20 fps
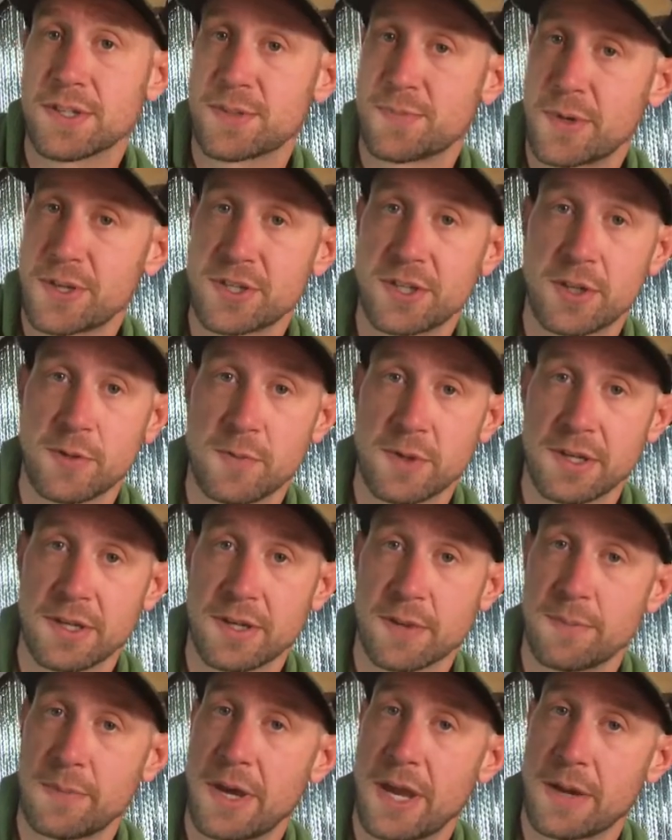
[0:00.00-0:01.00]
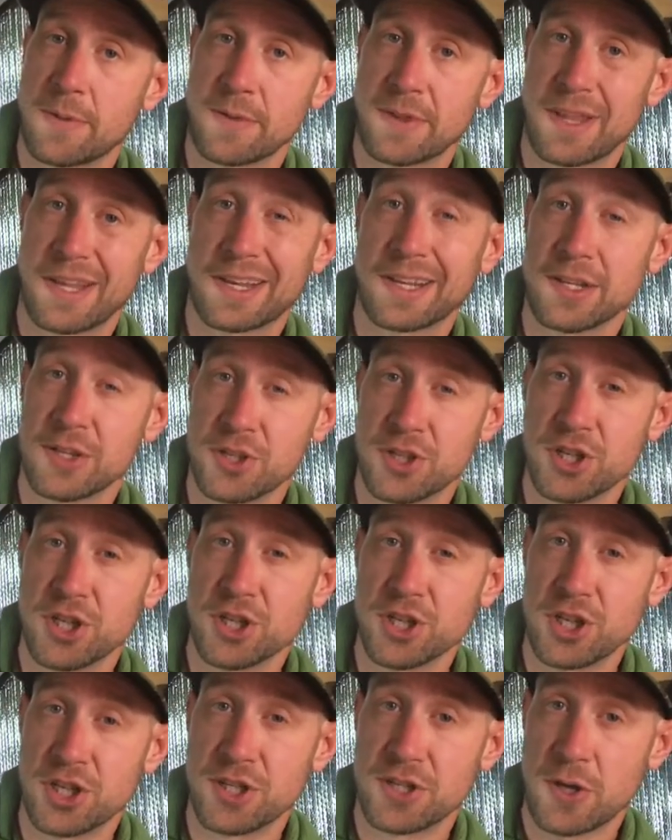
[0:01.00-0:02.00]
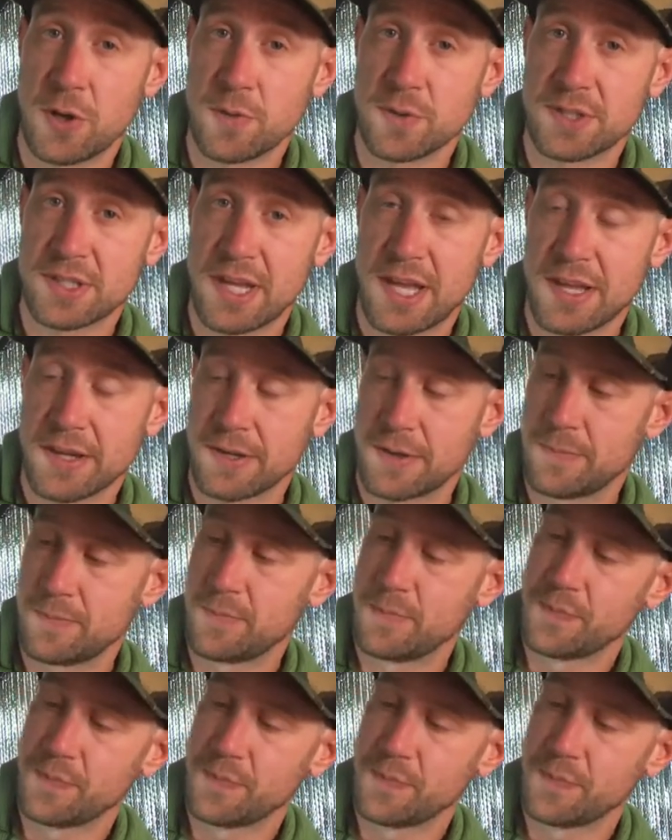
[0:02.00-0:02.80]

especially when combined with like an Injinji toe sock.